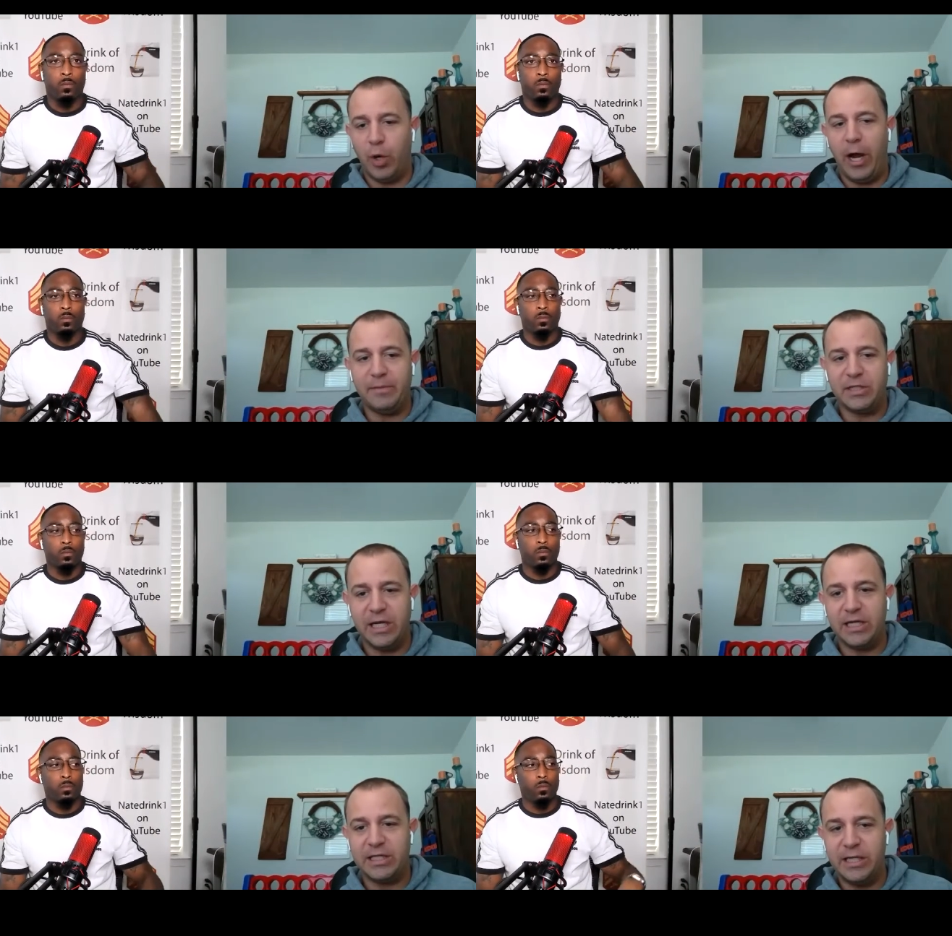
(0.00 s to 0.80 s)
Speaker 1: perhaps
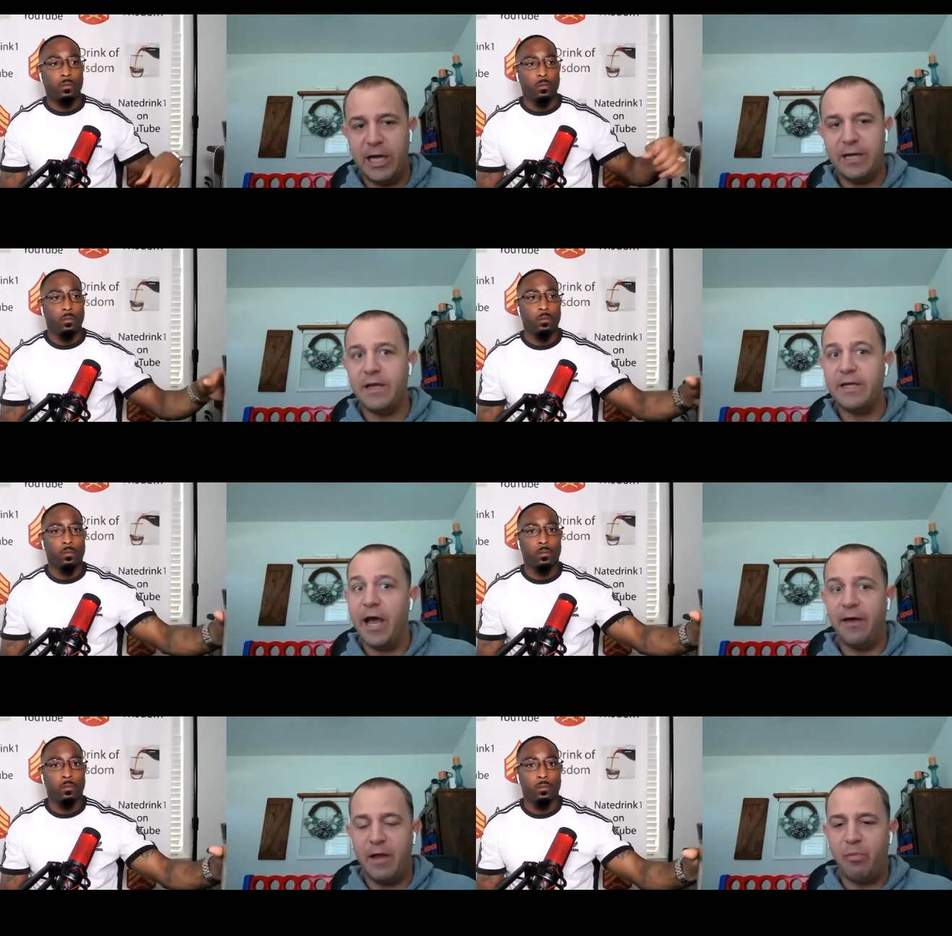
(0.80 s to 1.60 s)
16, then
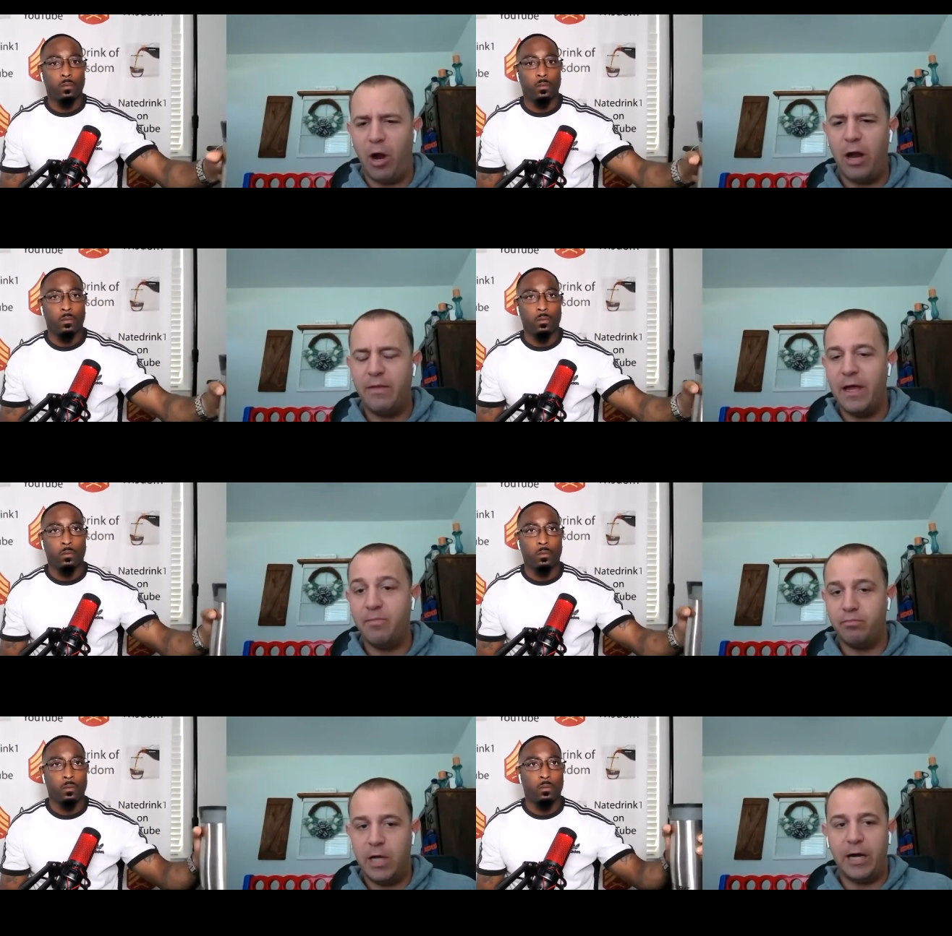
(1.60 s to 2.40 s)
yeah, they
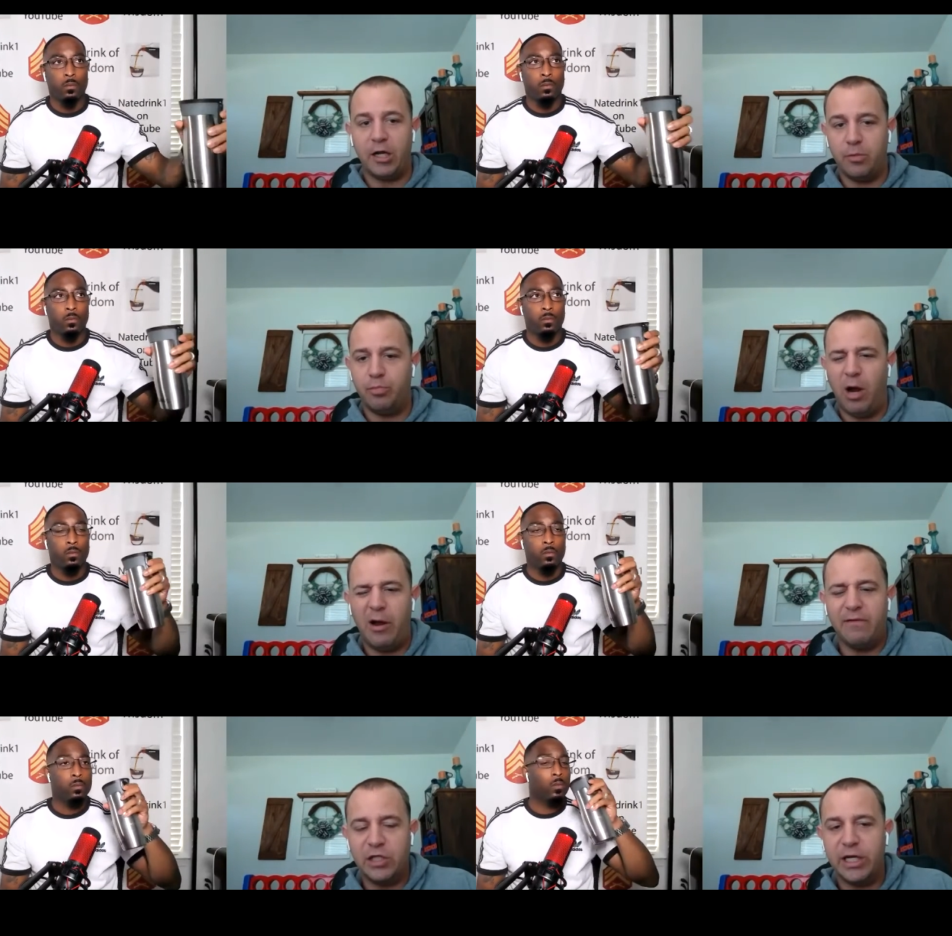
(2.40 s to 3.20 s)
they got to
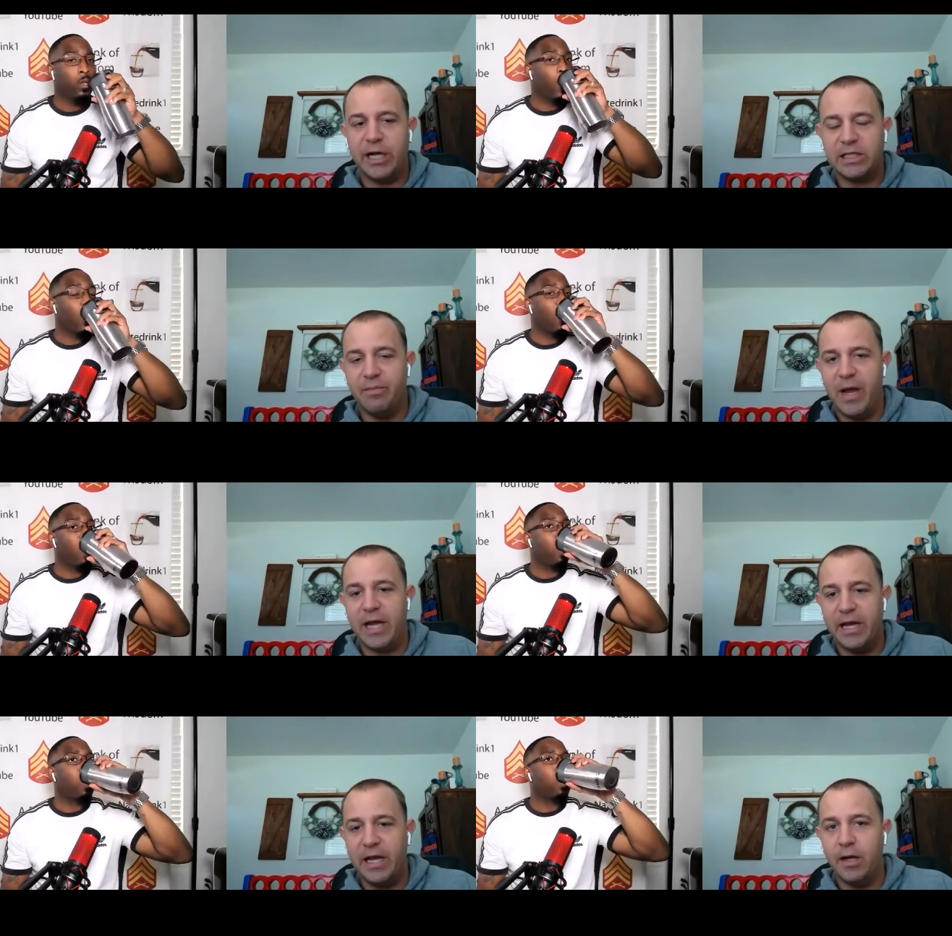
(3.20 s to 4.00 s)
probably have a chance to
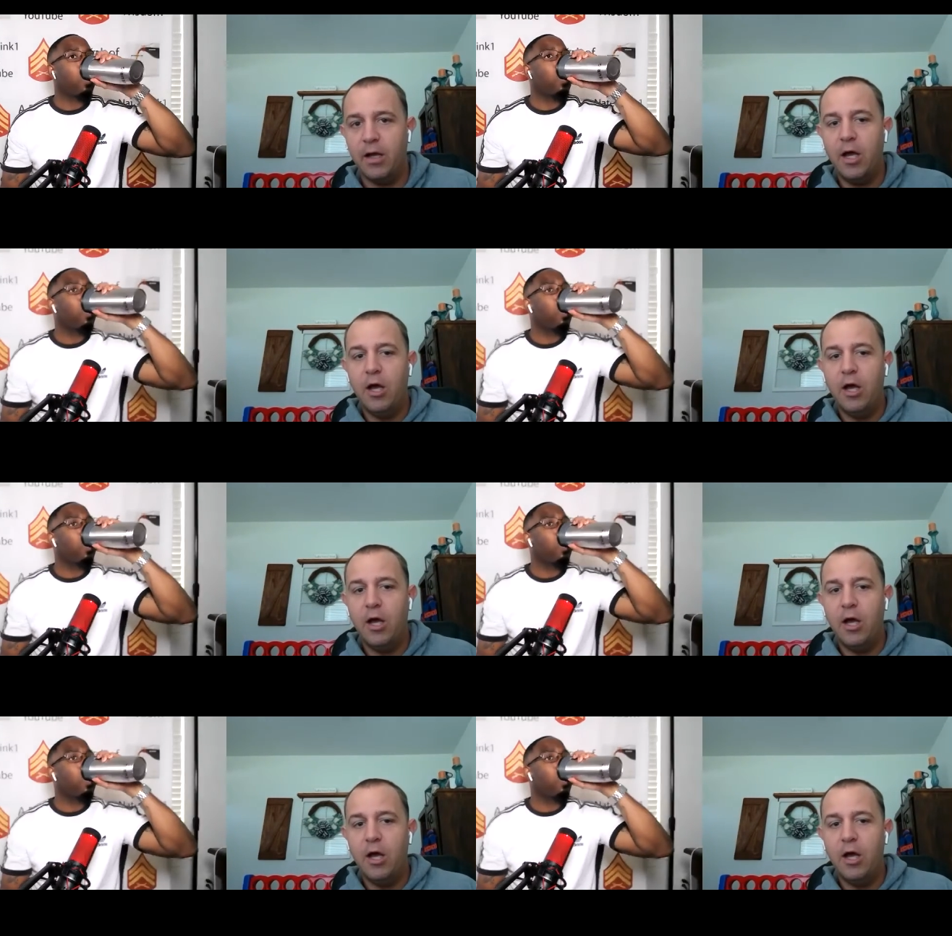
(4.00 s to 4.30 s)
make it in.